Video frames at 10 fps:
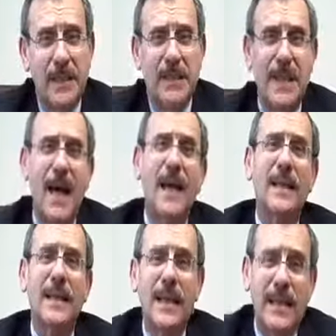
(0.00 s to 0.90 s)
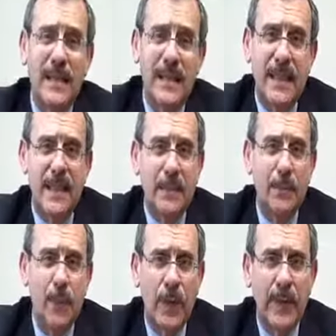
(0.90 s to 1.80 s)
of us, the holiday
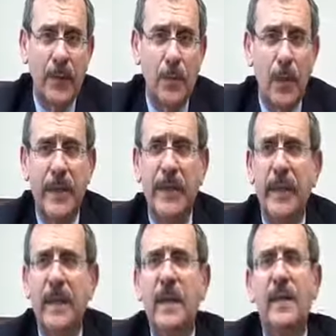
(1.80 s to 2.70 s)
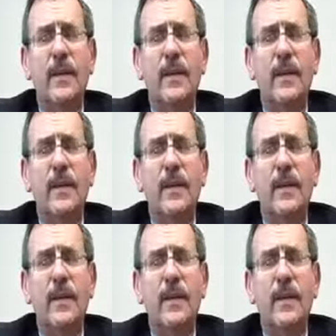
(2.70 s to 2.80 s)
season brings with it